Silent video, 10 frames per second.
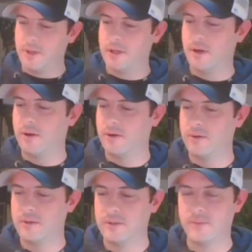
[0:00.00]
go.
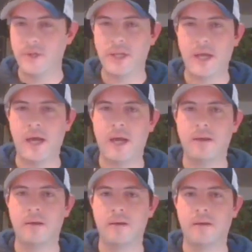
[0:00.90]
We got
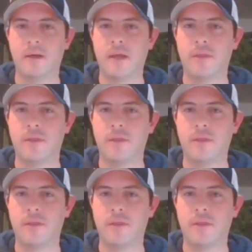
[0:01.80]
a